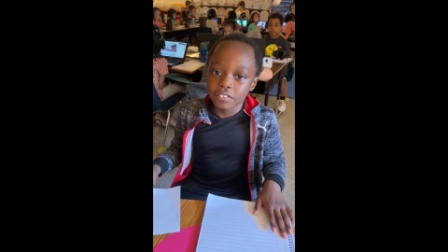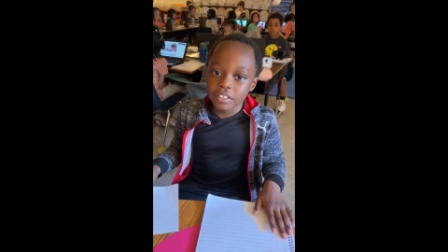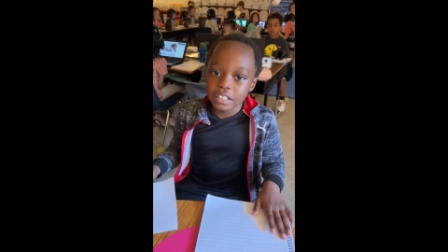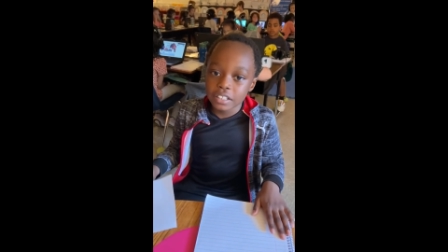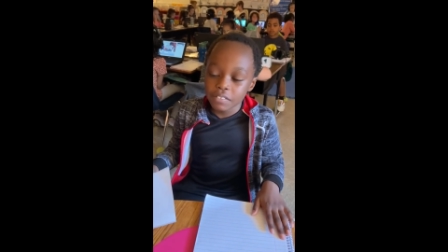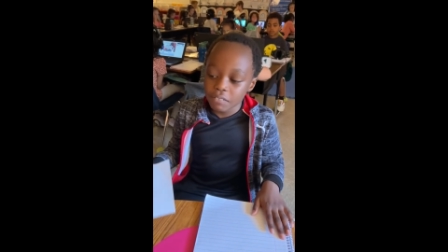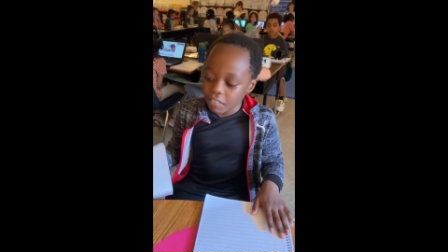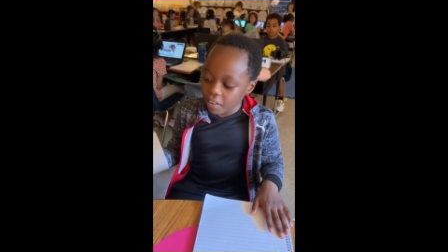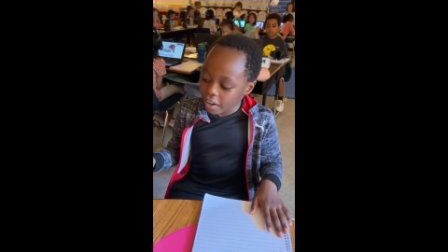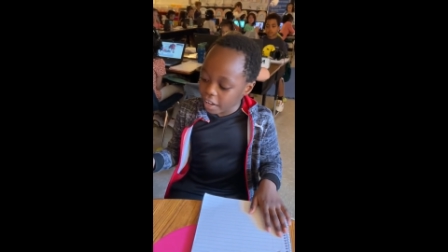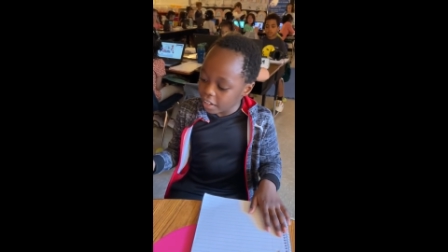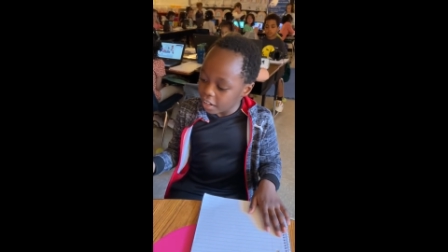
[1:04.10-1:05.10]
reason
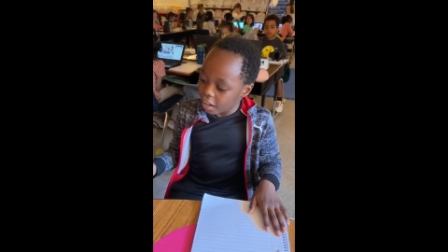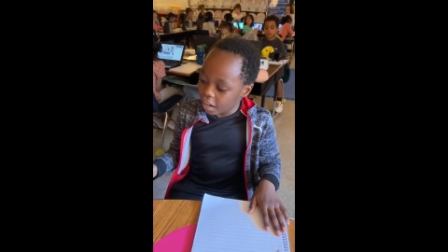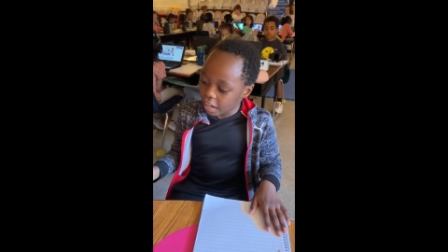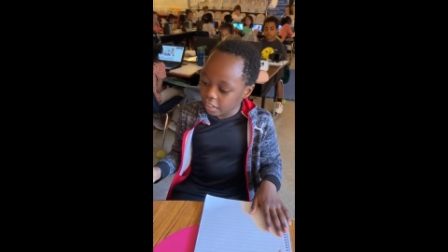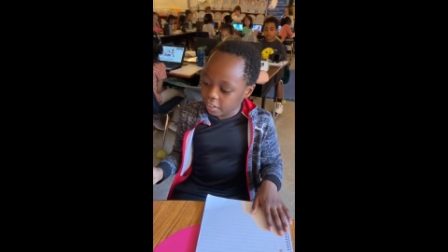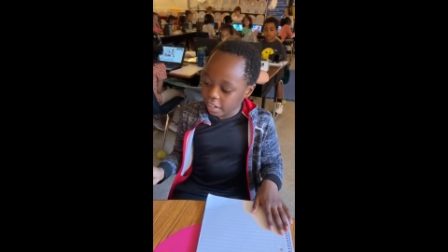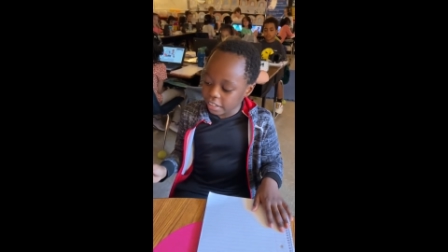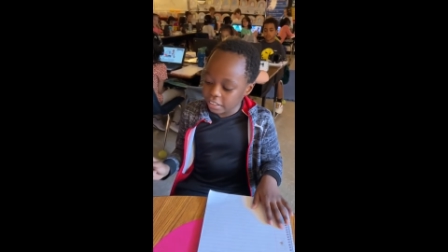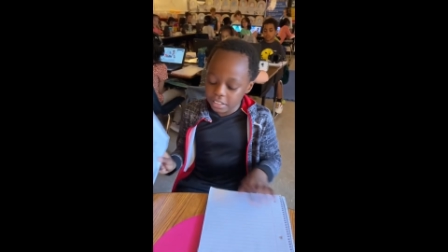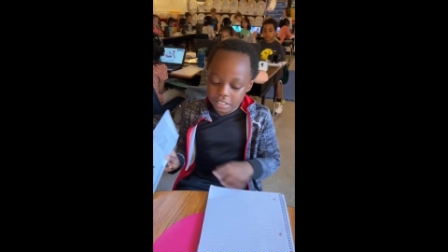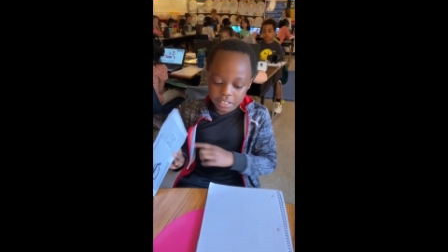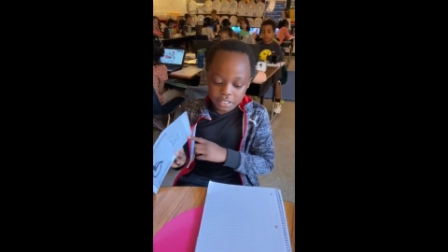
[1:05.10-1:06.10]
why I like
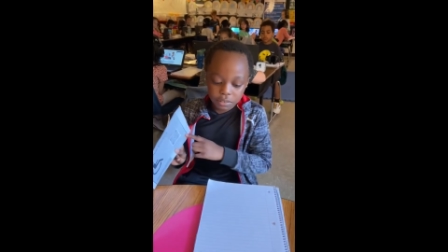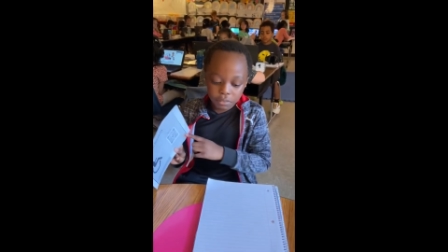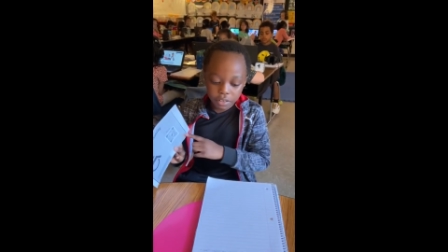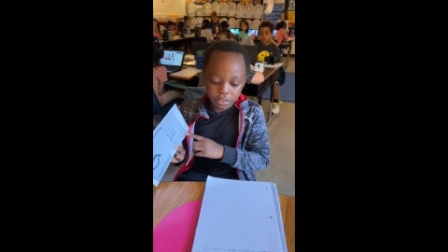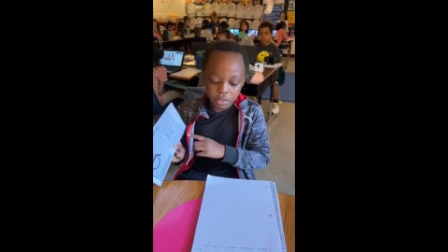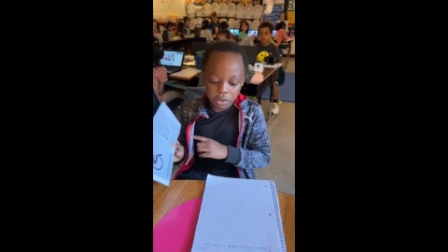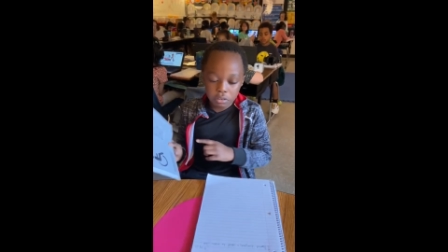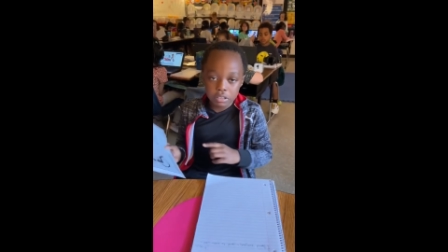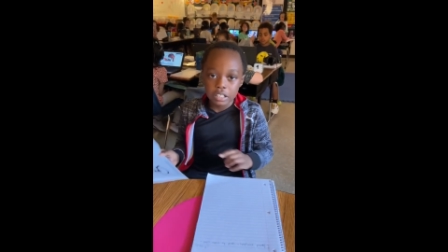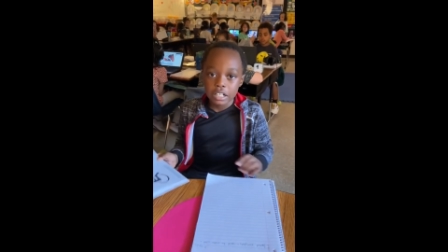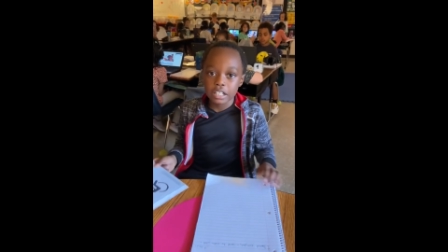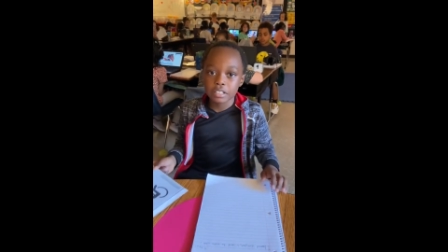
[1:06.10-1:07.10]
these QR codes
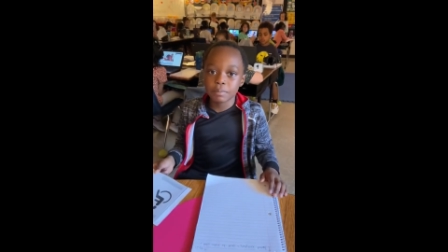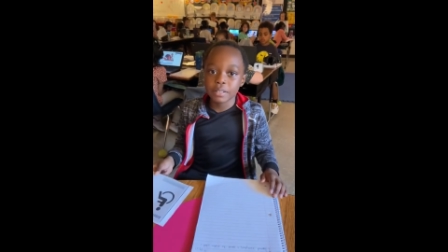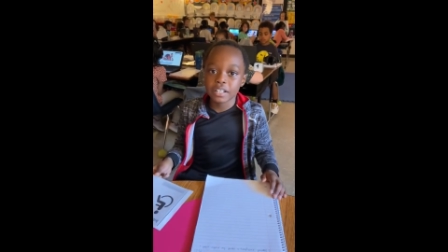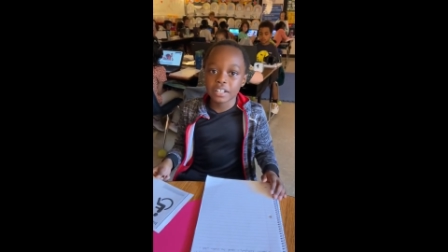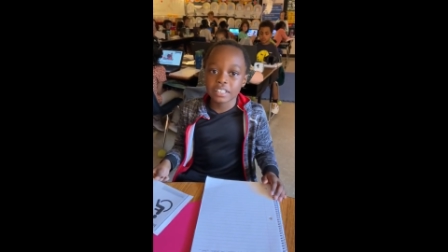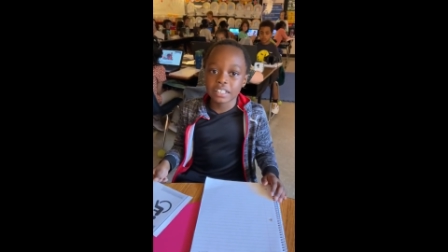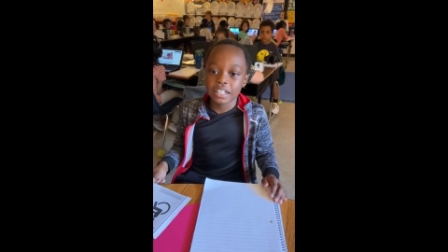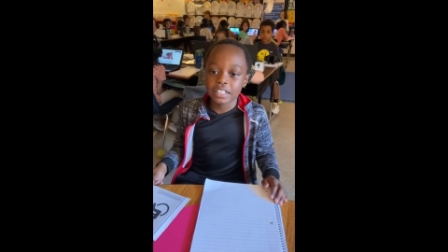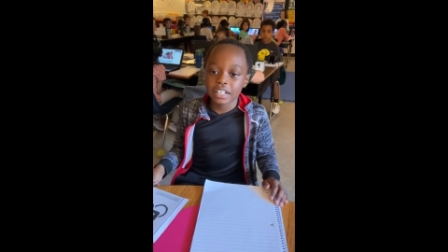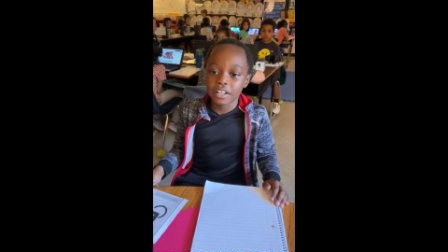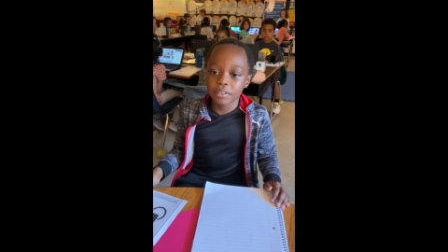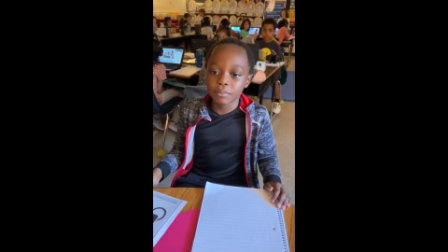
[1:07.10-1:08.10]
is because they
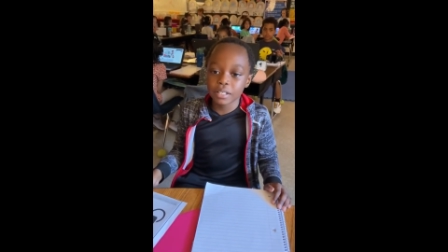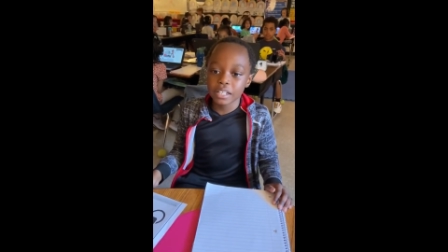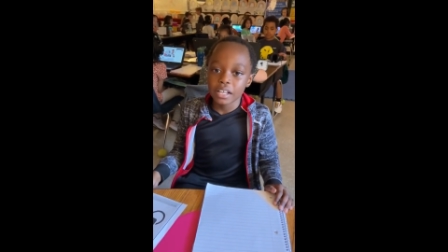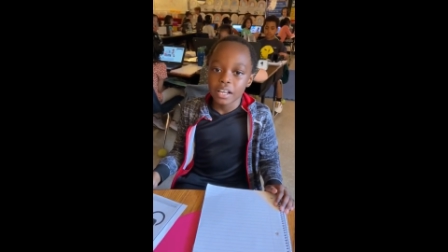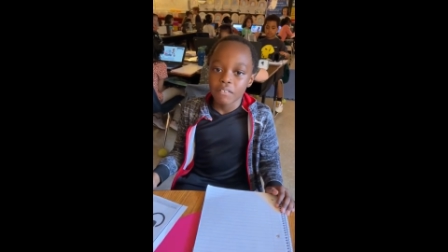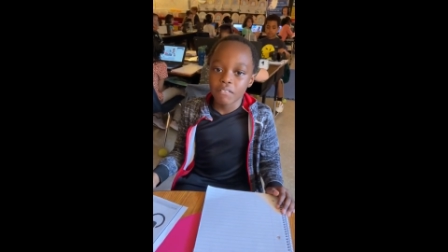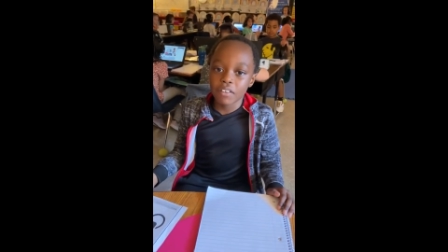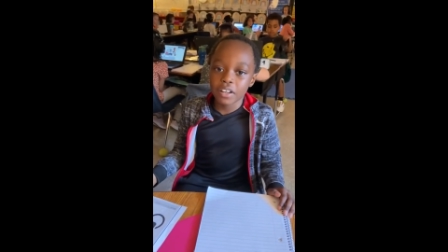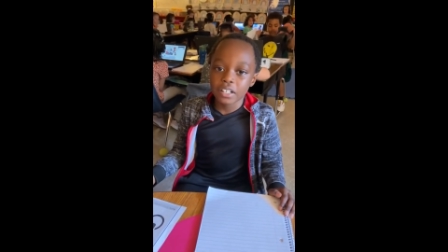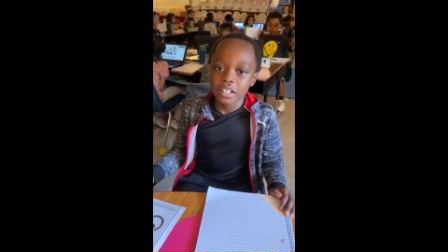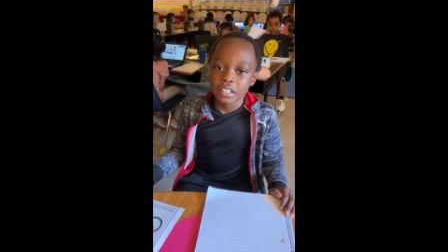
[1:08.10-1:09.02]
tell me what